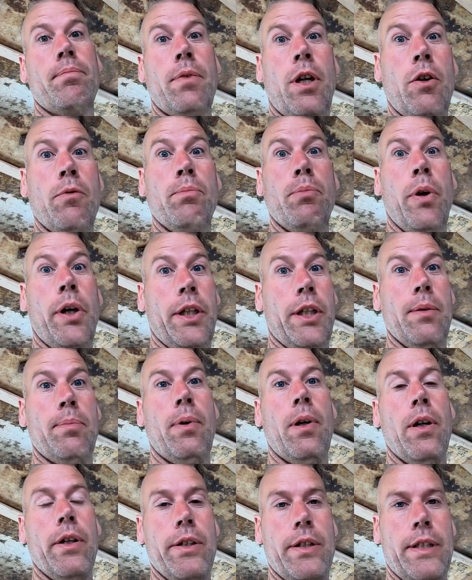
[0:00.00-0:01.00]
the whole bike
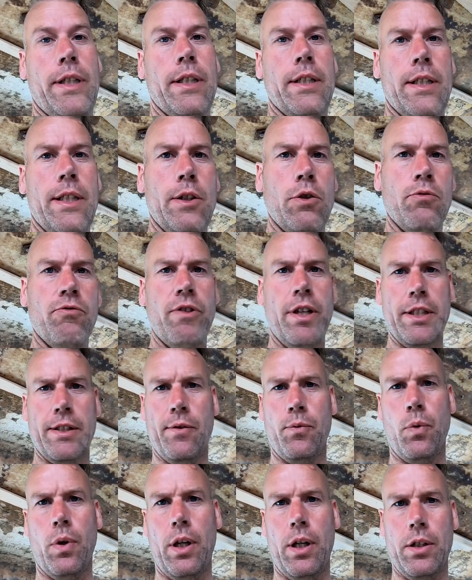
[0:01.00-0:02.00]
apart to get to little
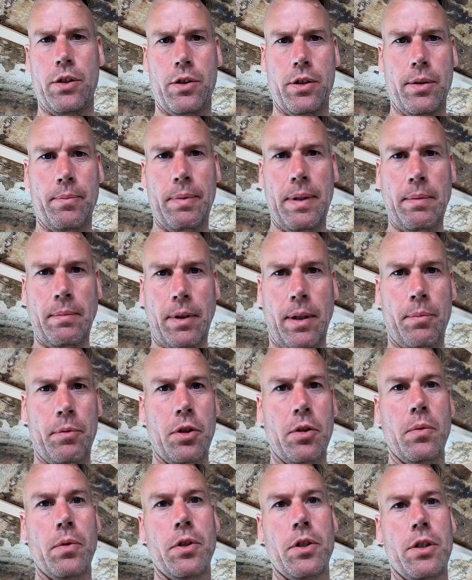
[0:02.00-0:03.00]
reservoirs on the B M
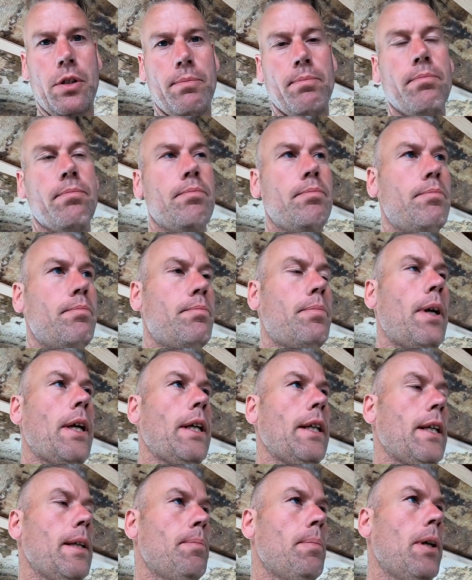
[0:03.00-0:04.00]
W, which is a
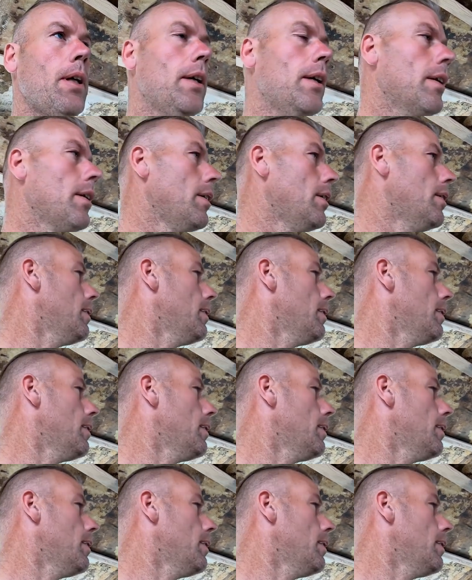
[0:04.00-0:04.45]
pain in the butt.